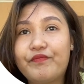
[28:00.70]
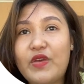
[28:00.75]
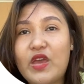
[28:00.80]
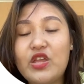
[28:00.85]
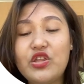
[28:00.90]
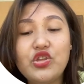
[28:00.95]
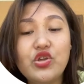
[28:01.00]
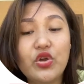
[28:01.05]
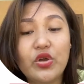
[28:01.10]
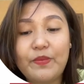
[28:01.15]

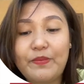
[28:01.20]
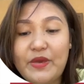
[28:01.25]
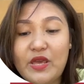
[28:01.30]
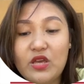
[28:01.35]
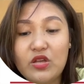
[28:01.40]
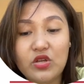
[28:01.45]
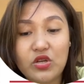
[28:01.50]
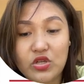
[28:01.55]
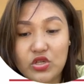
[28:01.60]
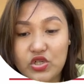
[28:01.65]
in
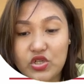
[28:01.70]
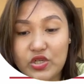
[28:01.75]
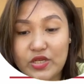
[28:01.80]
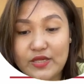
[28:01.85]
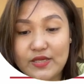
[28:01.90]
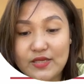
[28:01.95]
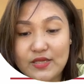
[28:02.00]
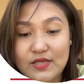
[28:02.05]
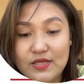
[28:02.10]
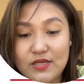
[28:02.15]
European
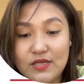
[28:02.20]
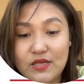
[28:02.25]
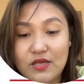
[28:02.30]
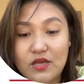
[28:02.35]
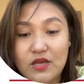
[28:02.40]
countries,